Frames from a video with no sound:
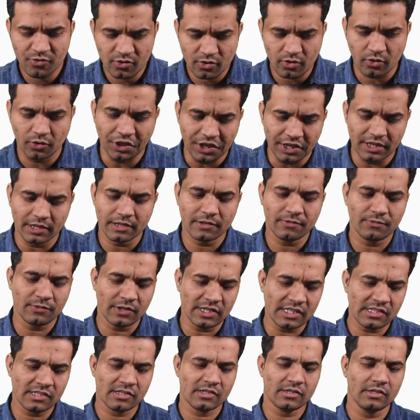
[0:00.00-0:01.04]
So here
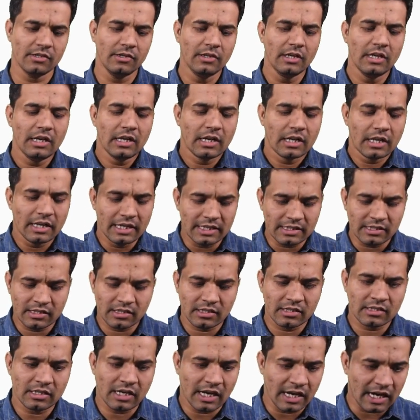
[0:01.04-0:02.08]
first
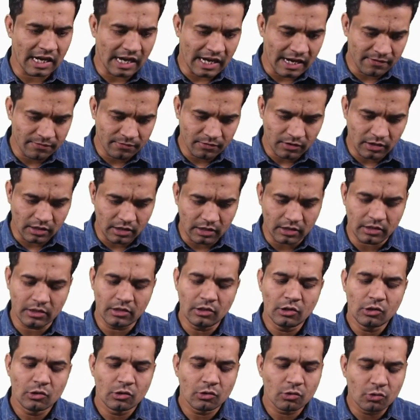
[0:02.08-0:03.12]
let's have a